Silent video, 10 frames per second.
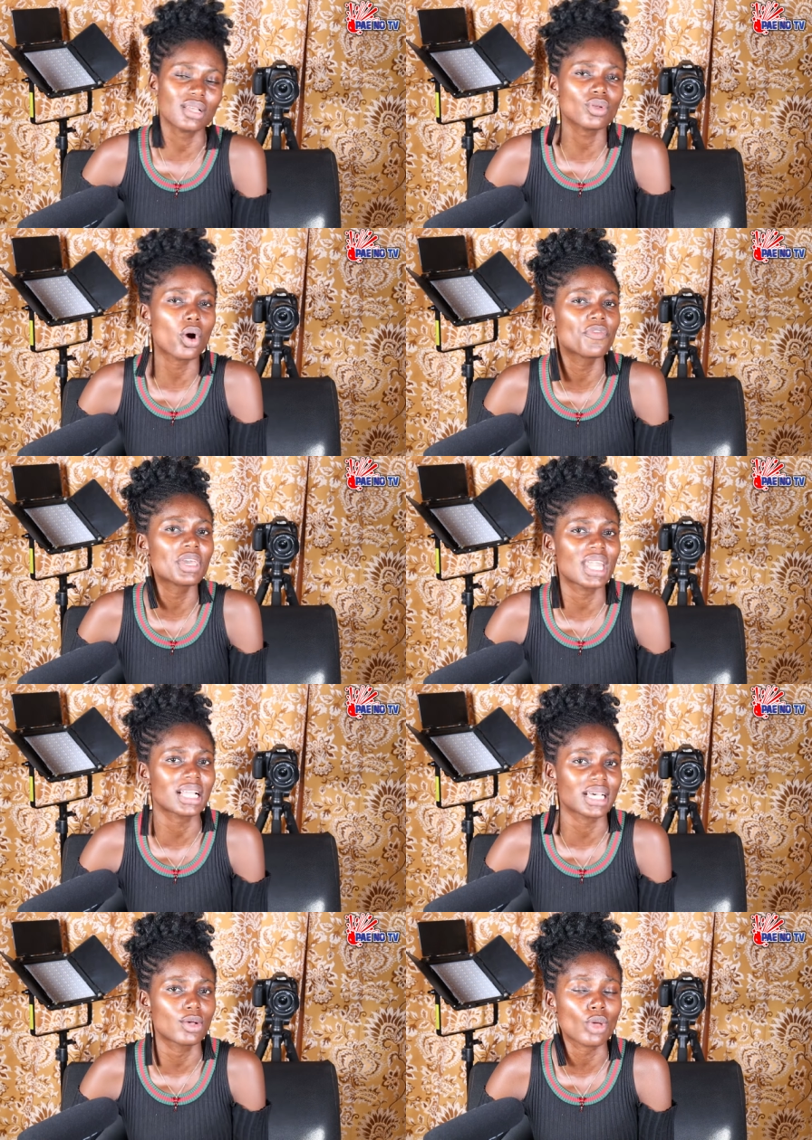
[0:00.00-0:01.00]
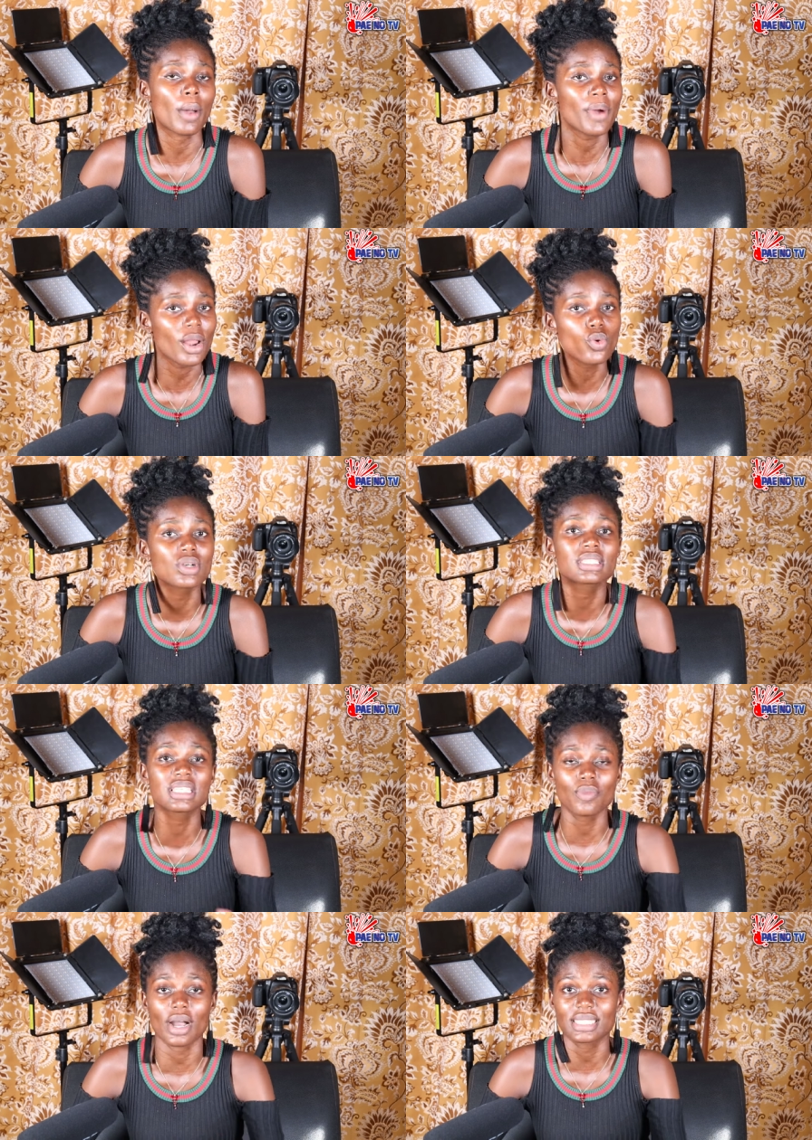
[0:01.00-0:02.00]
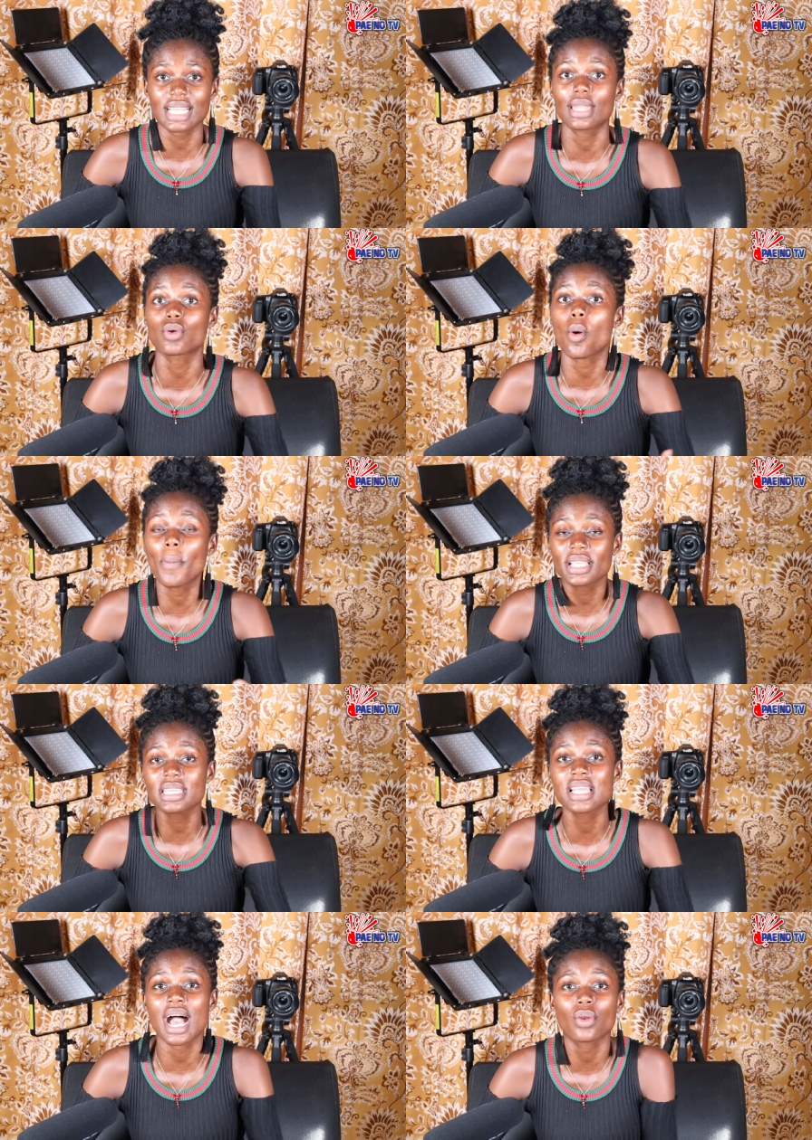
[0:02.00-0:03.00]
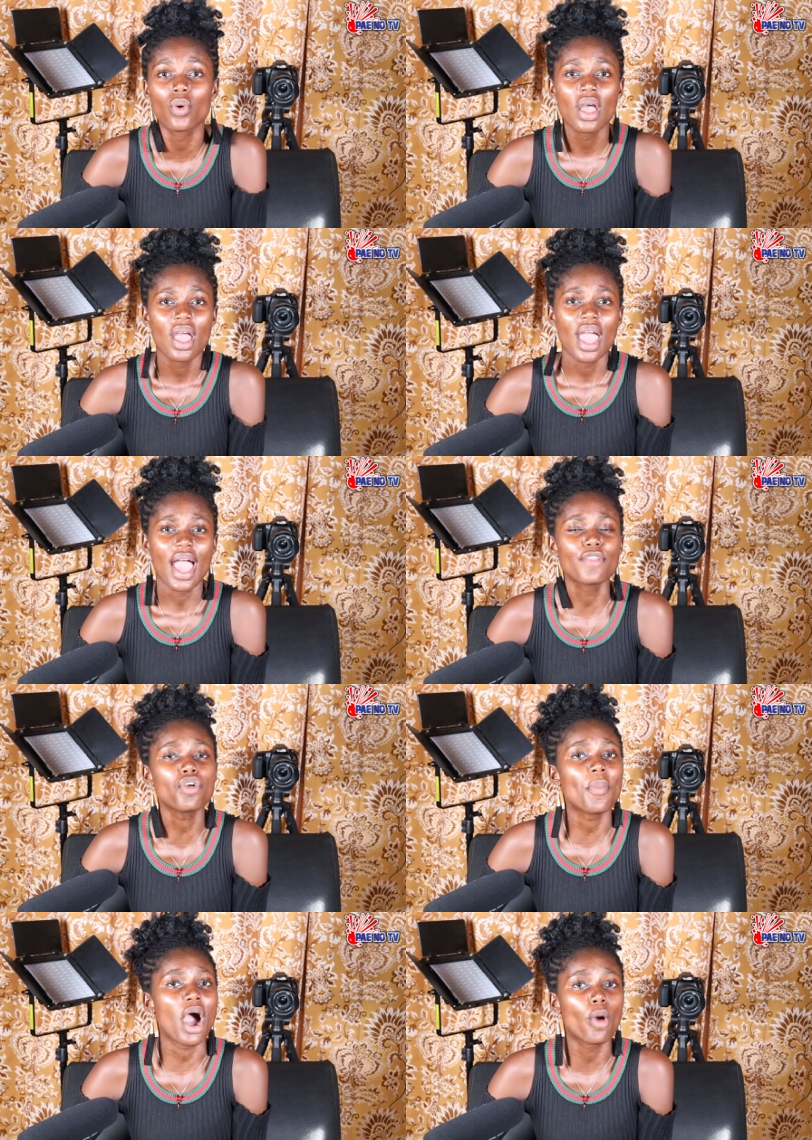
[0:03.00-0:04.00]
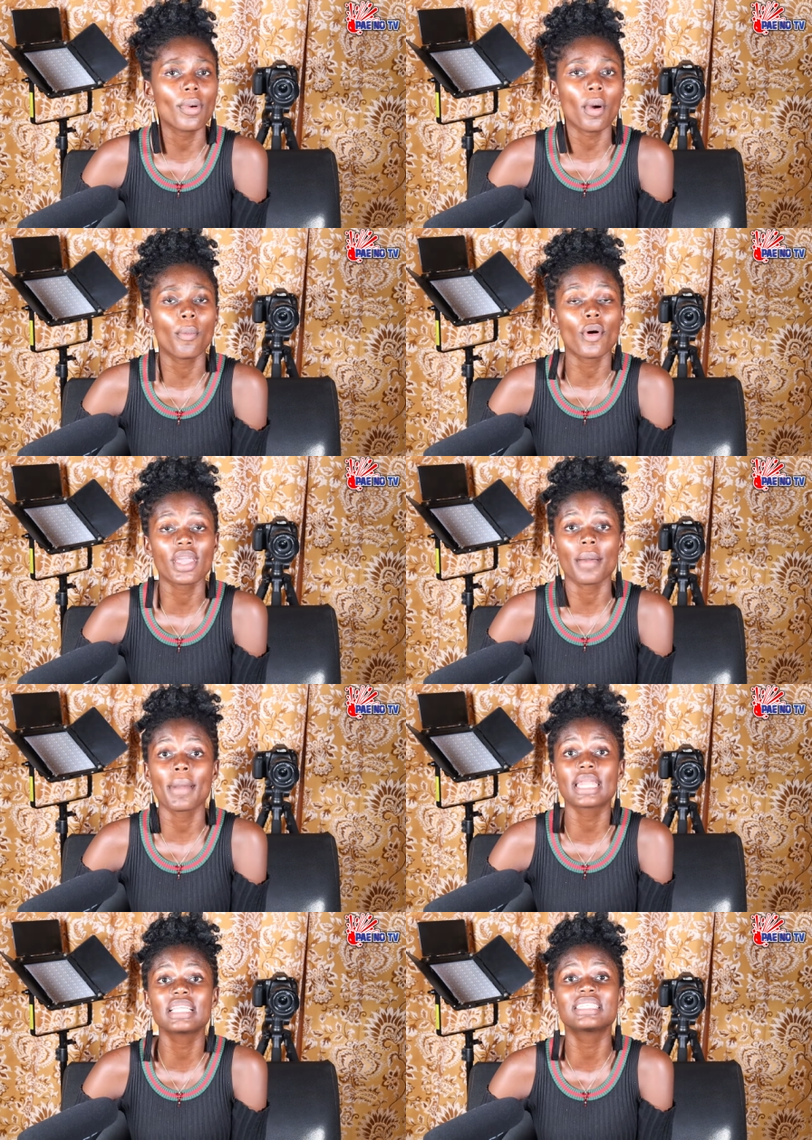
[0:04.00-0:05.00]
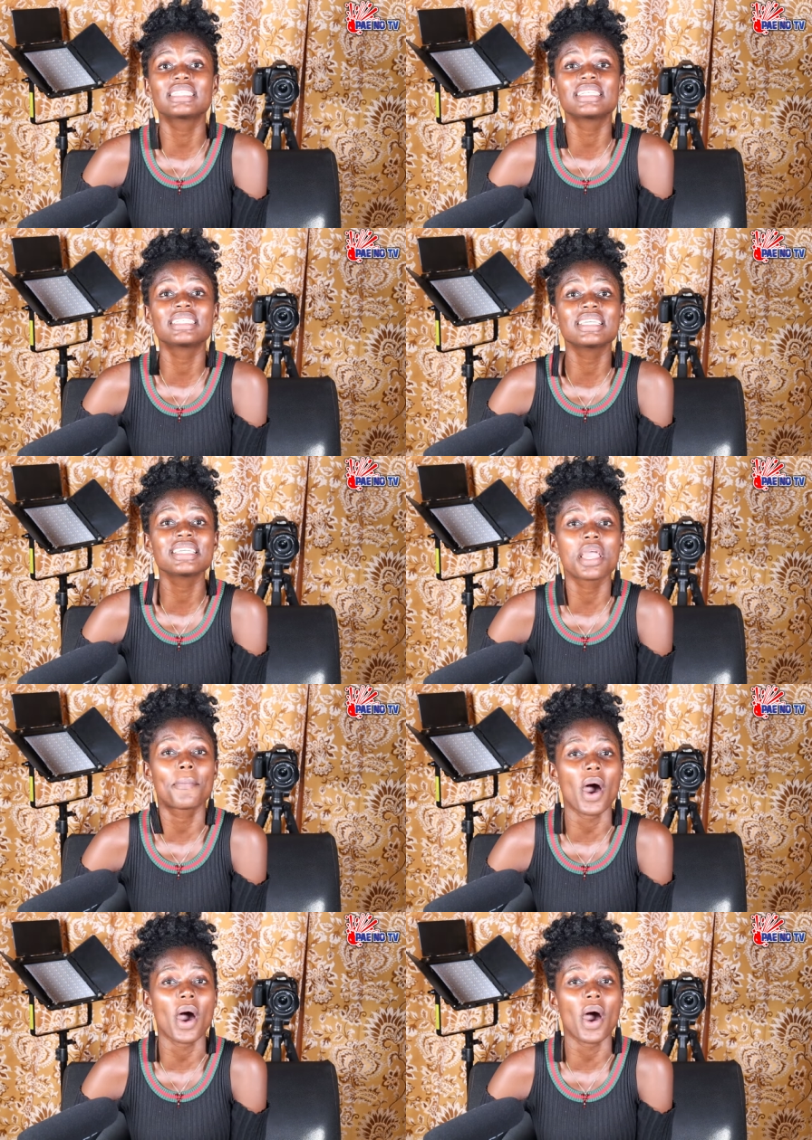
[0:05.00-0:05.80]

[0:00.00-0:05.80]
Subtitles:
So I'm not thinking that time, so I brand will see much, I know, but you know, and you back with a boy, a man, did the